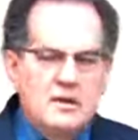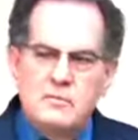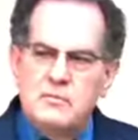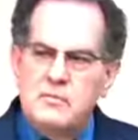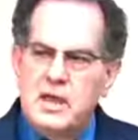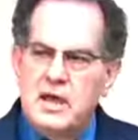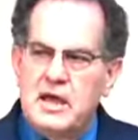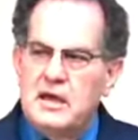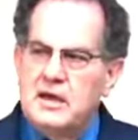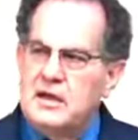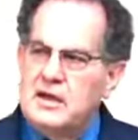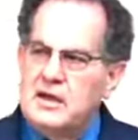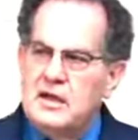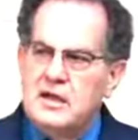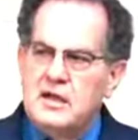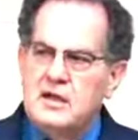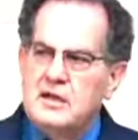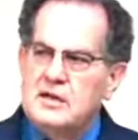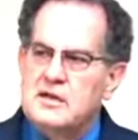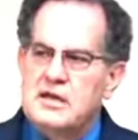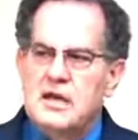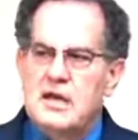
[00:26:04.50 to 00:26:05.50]
commend
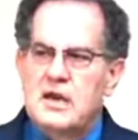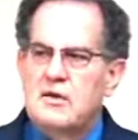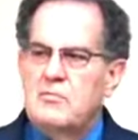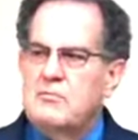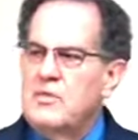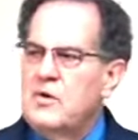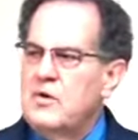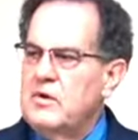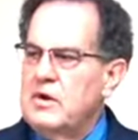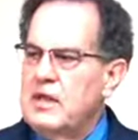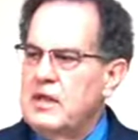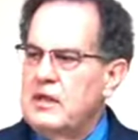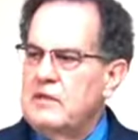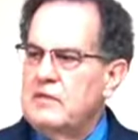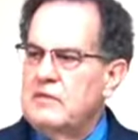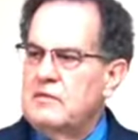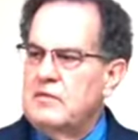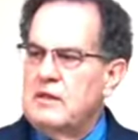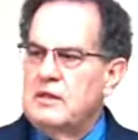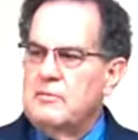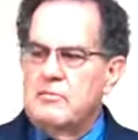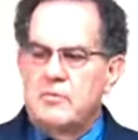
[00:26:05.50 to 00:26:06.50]
uh, D.L. Moody.
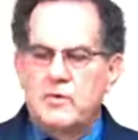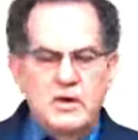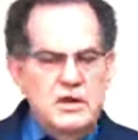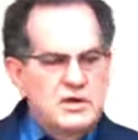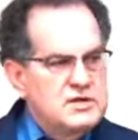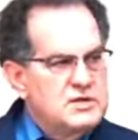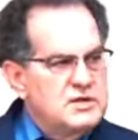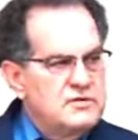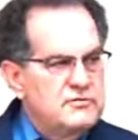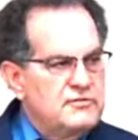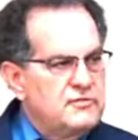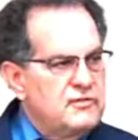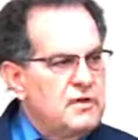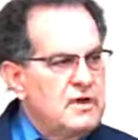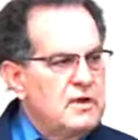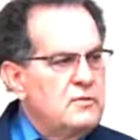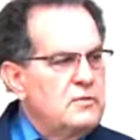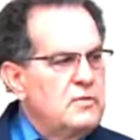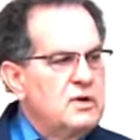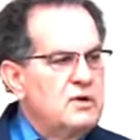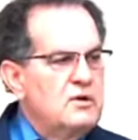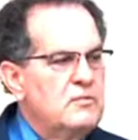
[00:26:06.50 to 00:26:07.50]
They preached a
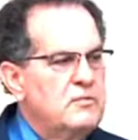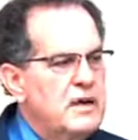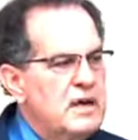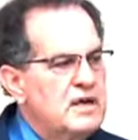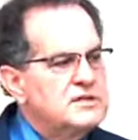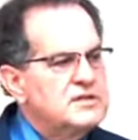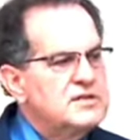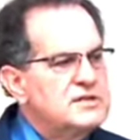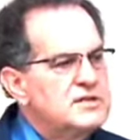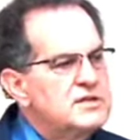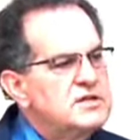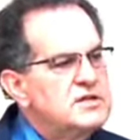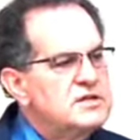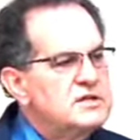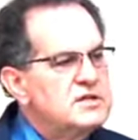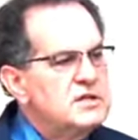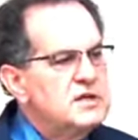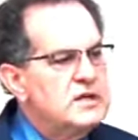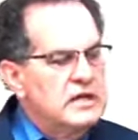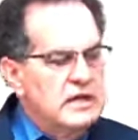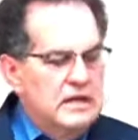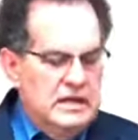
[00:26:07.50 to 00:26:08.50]
free will
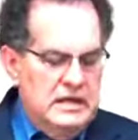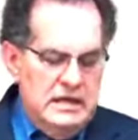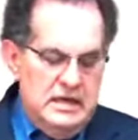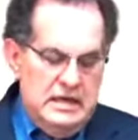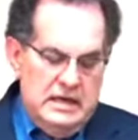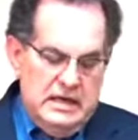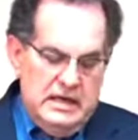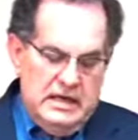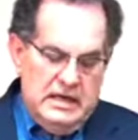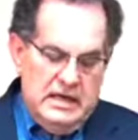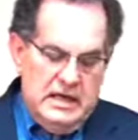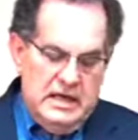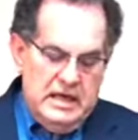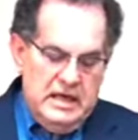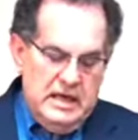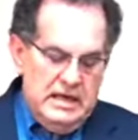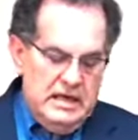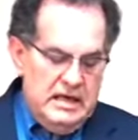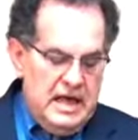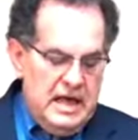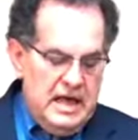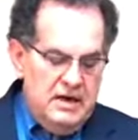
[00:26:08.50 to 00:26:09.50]
message.
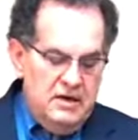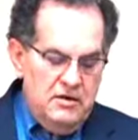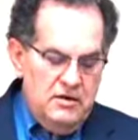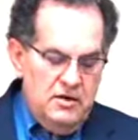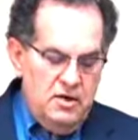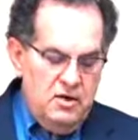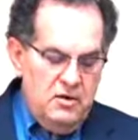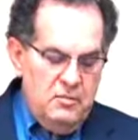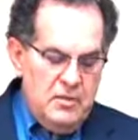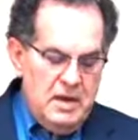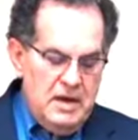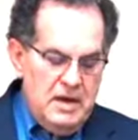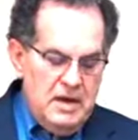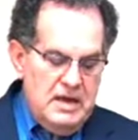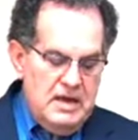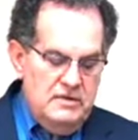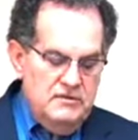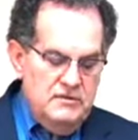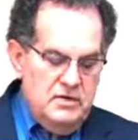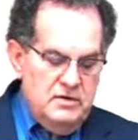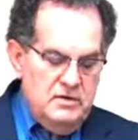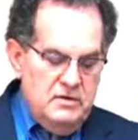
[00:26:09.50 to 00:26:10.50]
And I don't know, but
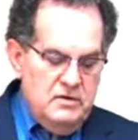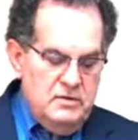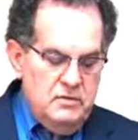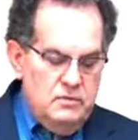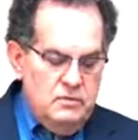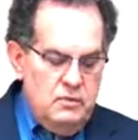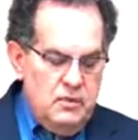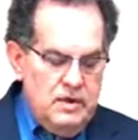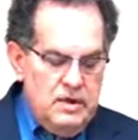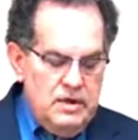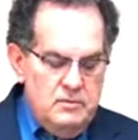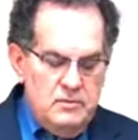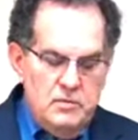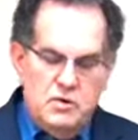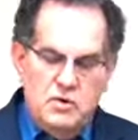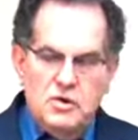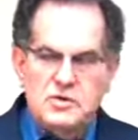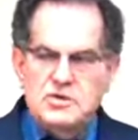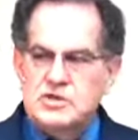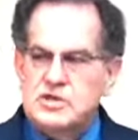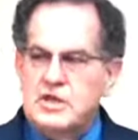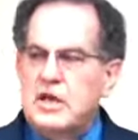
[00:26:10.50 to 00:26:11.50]
even William
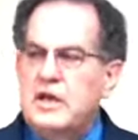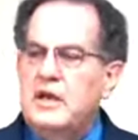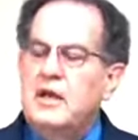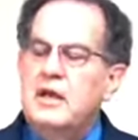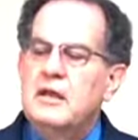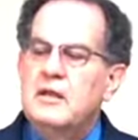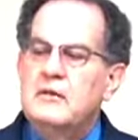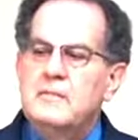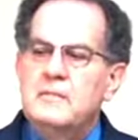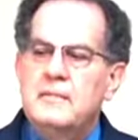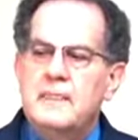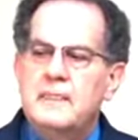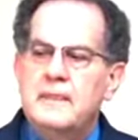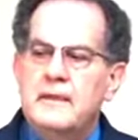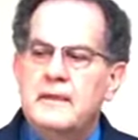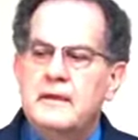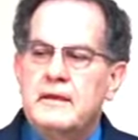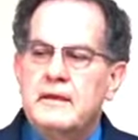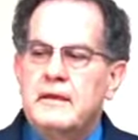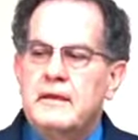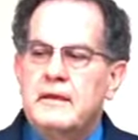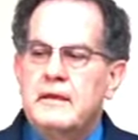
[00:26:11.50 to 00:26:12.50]
Cushing
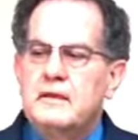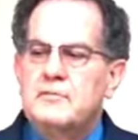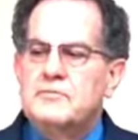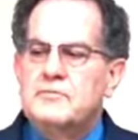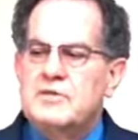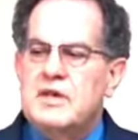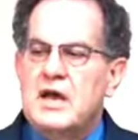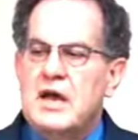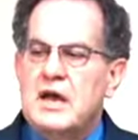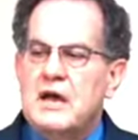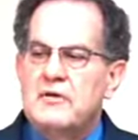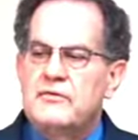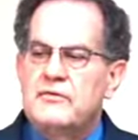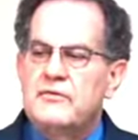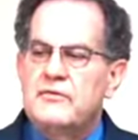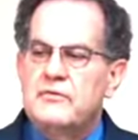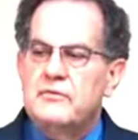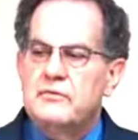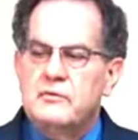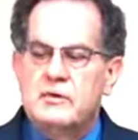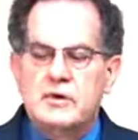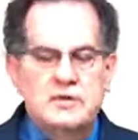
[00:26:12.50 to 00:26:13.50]

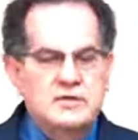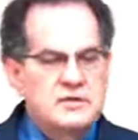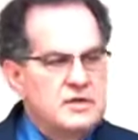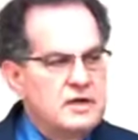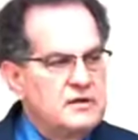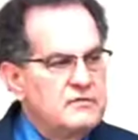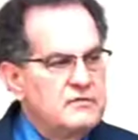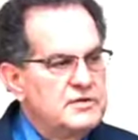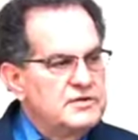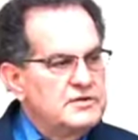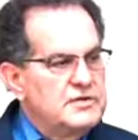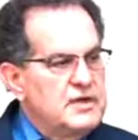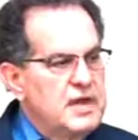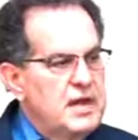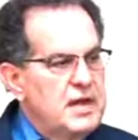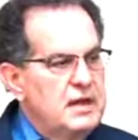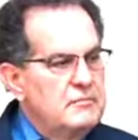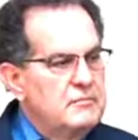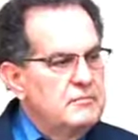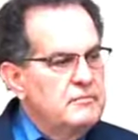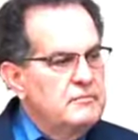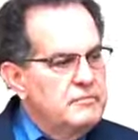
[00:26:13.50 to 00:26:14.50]
himself was of the
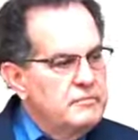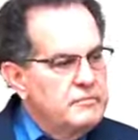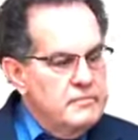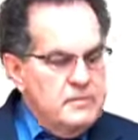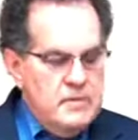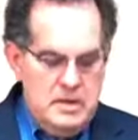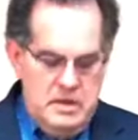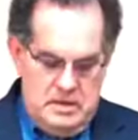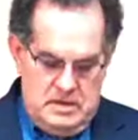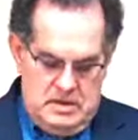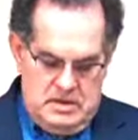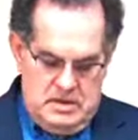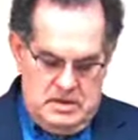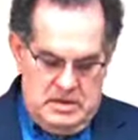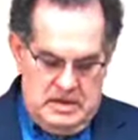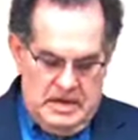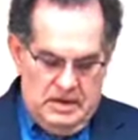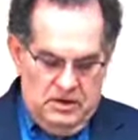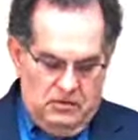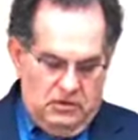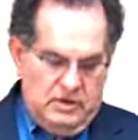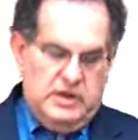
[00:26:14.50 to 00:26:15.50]
same
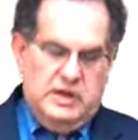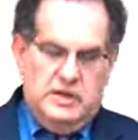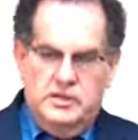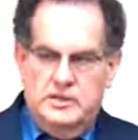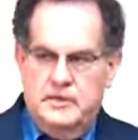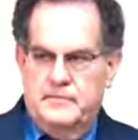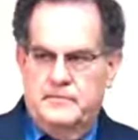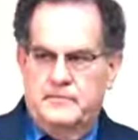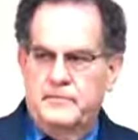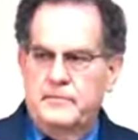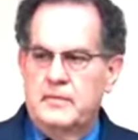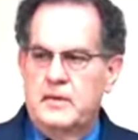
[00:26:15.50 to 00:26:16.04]
ilk.